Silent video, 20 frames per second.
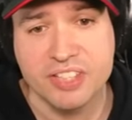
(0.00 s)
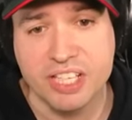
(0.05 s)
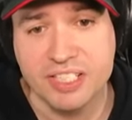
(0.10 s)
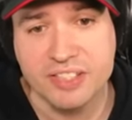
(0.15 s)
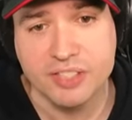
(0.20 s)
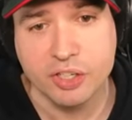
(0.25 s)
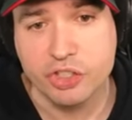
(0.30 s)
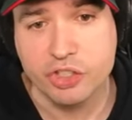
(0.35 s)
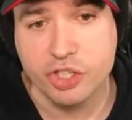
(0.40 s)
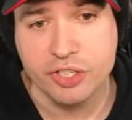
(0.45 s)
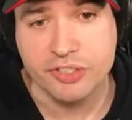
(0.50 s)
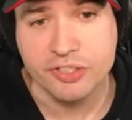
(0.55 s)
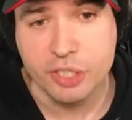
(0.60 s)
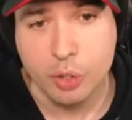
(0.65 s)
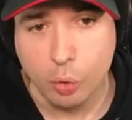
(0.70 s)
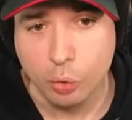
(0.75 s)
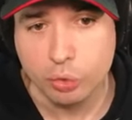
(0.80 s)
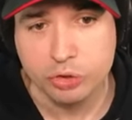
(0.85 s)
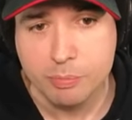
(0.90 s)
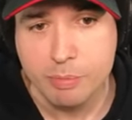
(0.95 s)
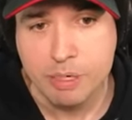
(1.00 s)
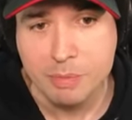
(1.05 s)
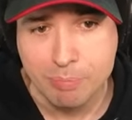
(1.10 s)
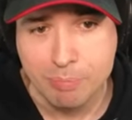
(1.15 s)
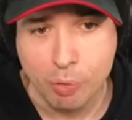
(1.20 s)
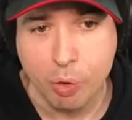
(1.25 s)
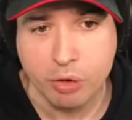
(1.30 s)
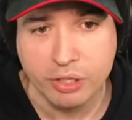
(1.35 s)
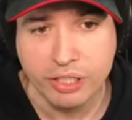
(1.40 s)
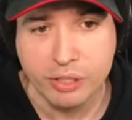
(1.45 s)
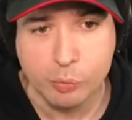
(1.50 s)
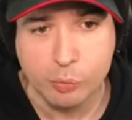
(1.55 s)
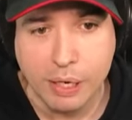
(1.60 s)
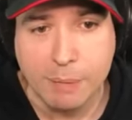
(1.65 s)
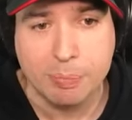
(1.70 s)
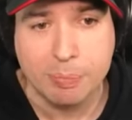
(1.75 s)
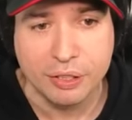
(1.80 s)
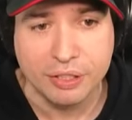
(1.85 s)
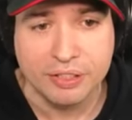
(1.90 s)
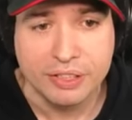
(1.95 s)
things are just the ultimate brawling
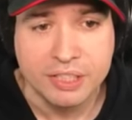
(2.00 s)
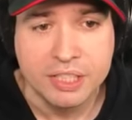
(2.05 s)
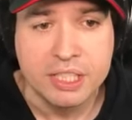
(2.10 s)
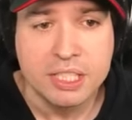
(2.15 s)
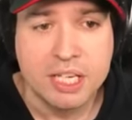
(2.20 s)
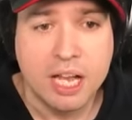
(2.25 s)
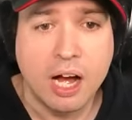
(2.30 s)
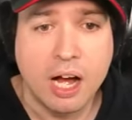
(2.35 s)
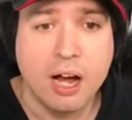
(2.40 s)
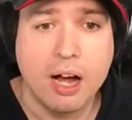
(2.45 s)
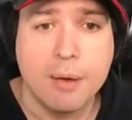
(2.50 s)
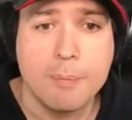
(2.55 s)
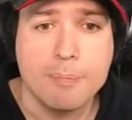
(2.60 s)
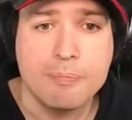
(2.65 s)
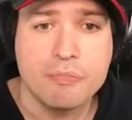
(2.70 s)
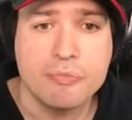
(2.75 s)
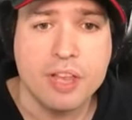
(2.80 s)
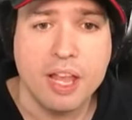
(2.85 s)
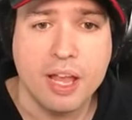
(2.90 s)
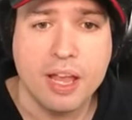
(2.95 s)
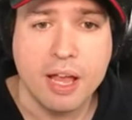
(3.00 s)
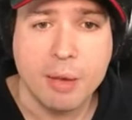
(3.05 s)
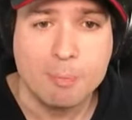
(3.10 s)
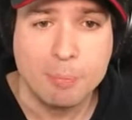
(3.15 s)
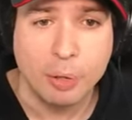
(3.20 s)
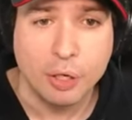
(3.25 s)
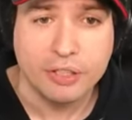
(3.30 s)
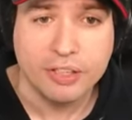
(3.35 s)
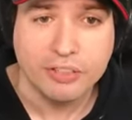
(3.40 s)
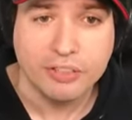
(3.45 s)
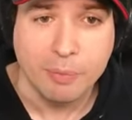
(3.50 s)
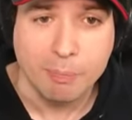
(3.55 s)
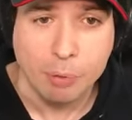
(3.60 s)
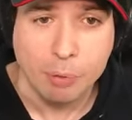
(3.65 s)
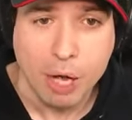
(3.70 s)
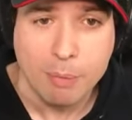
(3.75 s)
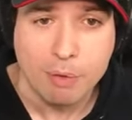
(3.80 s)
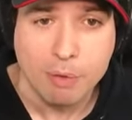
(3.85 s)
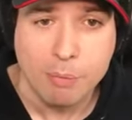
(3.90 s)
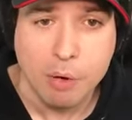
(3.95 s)
weapon. Um, but the
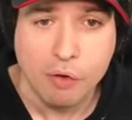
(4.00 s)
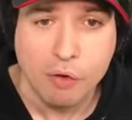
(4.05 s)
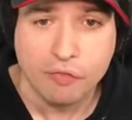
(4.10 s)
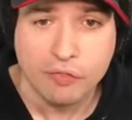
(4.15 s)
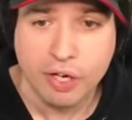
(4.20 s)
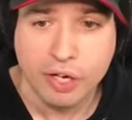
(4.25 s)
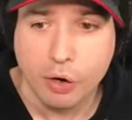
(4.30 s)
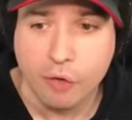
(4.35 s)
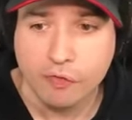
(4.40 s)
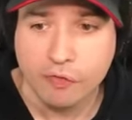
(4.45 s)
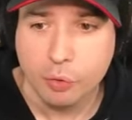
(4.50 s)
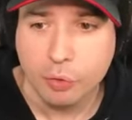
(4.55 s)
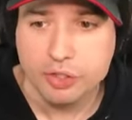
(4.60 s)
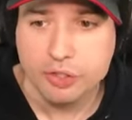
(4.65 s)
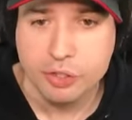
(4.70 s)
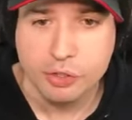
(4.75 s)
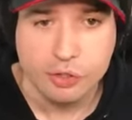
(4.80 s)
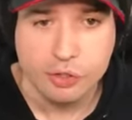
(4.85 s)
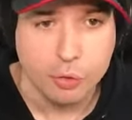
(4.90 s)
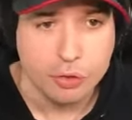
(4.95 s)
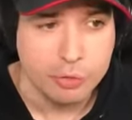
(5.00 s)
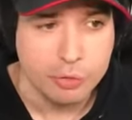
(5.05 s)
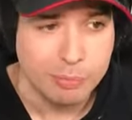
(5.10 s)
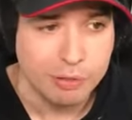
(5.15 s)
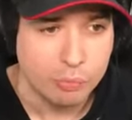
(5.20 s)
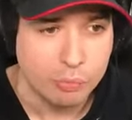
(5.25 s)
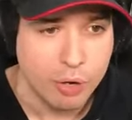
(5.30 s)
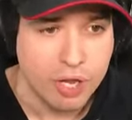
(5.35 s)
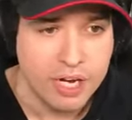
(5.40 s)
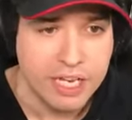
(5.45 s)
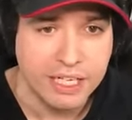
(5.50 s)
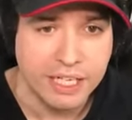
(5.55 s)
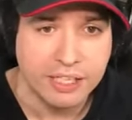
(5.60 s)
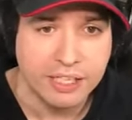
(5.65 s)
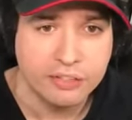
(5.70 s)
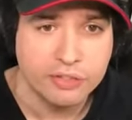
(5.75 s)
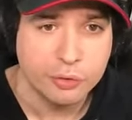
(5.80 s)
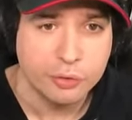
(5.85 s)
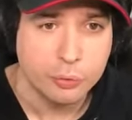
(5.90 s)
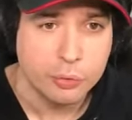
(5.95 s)
problem, of, of course, you're going to be running
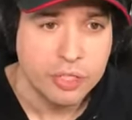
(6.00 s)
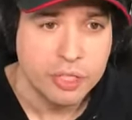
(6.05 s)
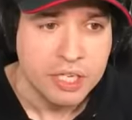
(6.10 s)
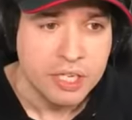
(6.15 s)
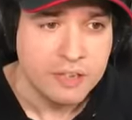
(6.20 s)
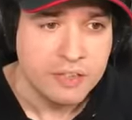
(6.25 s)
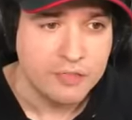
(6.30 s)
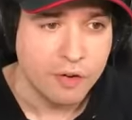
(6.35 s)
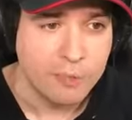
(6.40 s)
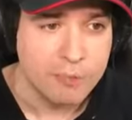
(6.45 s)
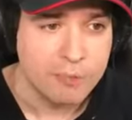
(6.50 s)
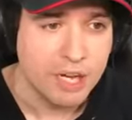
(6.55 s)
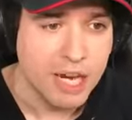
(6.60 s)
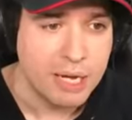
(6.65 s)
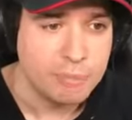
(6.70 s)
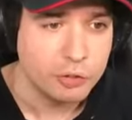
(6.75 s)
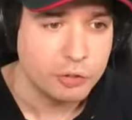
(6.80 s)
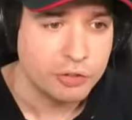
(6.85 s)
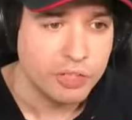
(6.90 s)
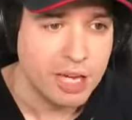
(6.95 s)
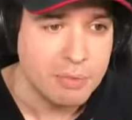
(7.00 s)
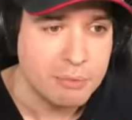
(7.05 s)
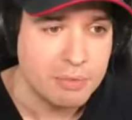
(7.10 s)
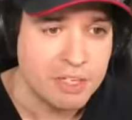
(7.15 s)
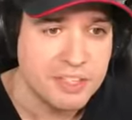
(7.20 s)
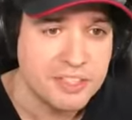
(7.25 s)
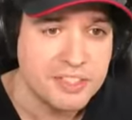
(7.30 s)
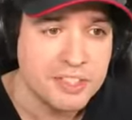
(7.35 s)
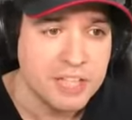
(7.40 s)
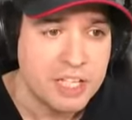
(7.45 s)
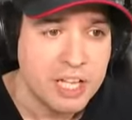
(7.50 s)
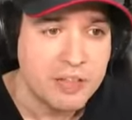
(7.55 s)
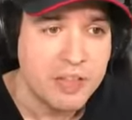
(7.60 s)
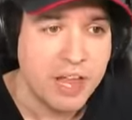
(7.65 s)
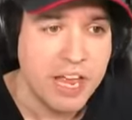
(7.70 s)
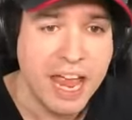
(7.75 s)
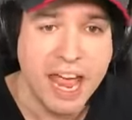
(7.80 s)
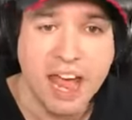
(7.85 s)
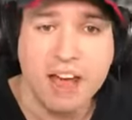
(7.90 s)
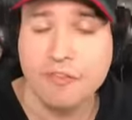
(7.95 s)
into from time to time is
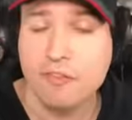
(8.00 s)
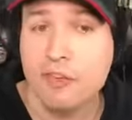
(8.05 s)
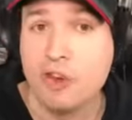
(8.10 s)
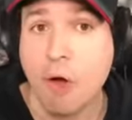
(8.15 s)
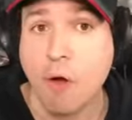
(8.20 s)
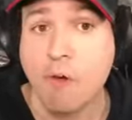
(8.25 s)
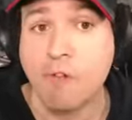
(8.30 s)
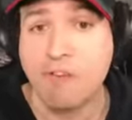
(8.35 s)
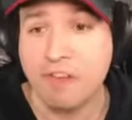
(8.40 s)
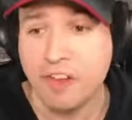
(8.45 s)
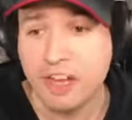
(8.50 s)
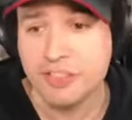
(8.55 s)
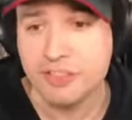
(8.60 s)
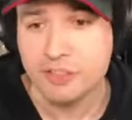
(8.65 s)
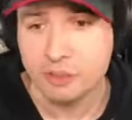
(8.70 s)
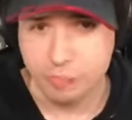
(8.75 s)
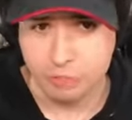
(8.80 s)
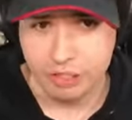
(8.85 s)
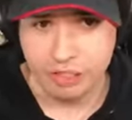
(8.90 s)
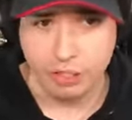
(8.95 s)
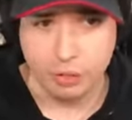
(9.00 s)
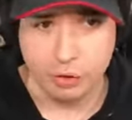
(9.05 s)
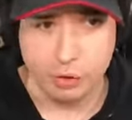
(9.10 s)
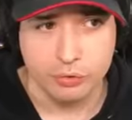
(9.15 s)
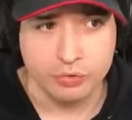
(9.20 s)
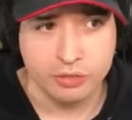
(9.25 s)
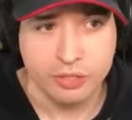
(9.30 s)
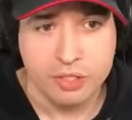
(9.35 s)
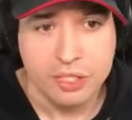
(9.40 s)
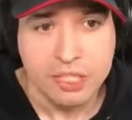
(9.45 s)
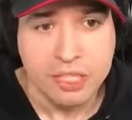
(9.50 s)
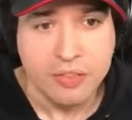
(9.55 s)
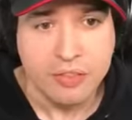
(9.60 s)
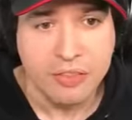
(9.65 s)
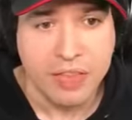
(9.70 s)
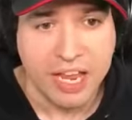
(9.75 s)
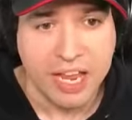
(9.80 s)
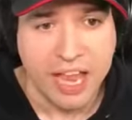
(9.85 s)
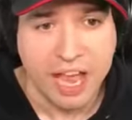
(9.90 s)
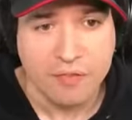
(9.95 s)
they have no fixed reload.
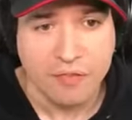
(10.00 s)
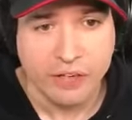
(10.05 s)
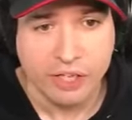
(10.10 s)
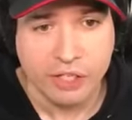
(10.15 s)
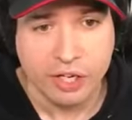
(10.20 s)
They have a